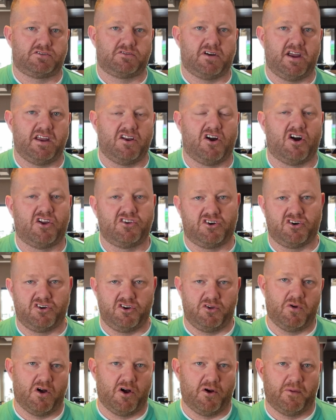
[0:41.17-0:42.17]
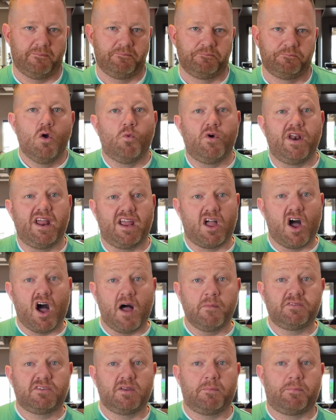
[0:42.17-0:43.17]
rate on your new home. When it
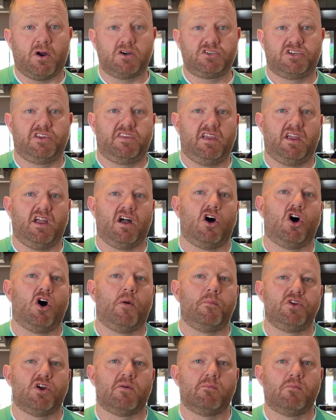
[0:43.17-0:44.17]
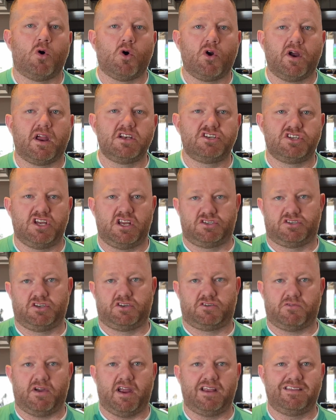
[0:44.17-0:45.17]
comes to purchasing a home, your mortgage
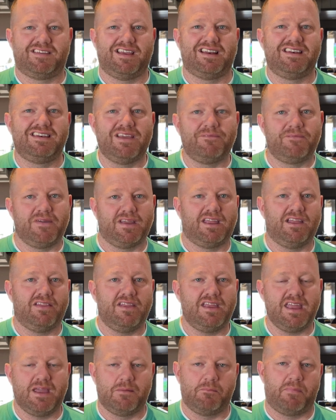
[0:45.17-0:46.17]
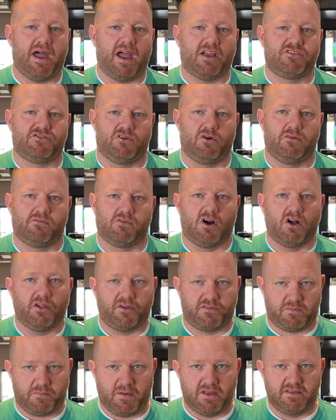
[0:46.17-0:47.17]
interest rate significantly impacts your overall
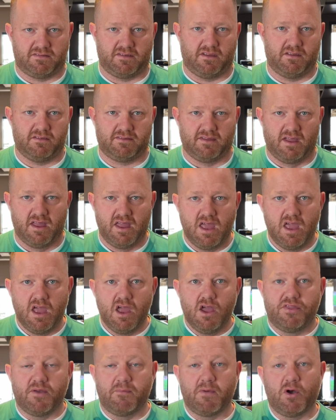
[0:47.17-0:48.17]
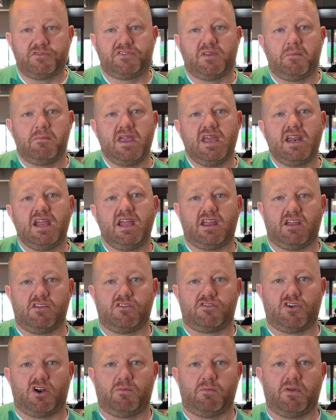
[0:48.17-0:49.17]
expenses. The most immediate
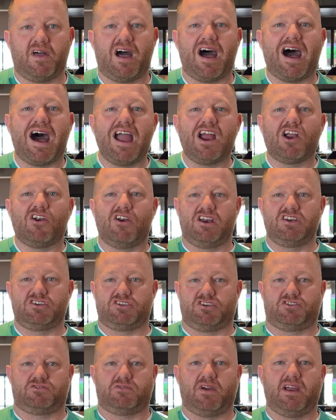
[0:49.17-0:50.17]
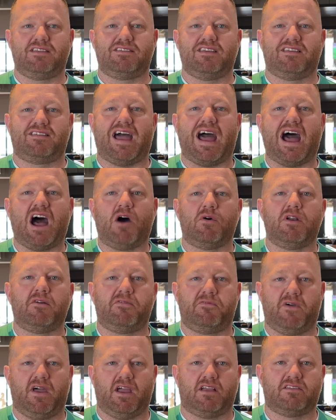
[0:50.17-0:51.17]
concern with higher interest rates is how it
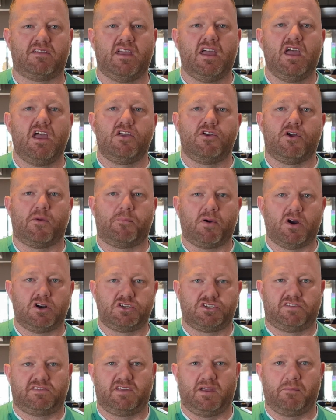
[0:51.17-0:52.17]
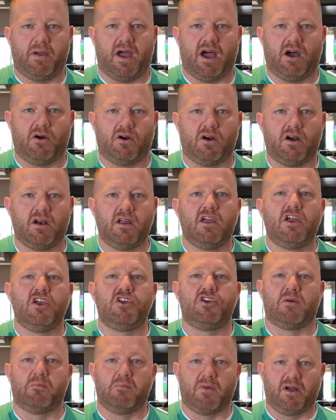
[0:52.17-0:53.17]
affects your purchasing power,
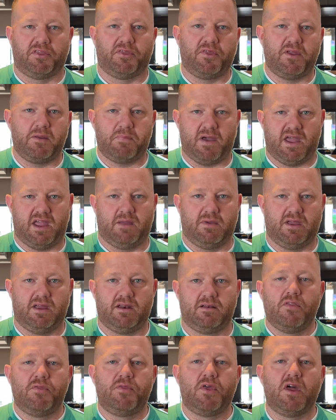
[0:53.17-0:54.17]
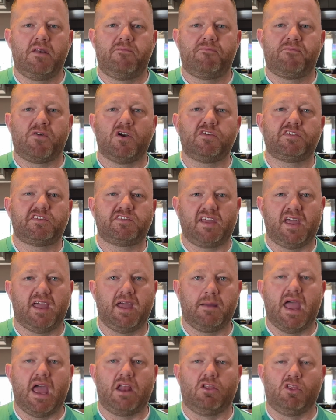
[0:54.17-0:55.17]
your monthly payment. The first
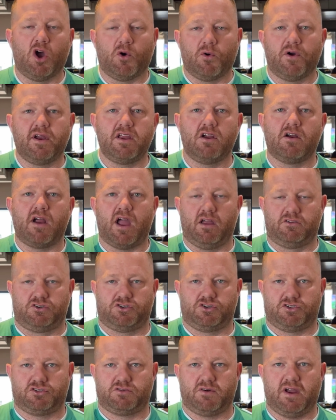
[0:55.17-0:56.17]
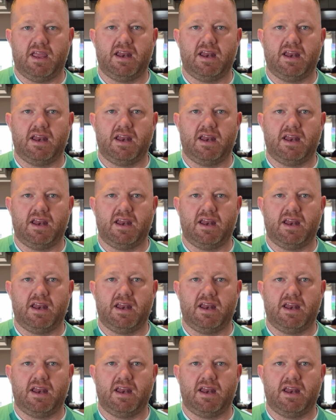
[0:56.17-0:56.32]
tip in lowering your interest rate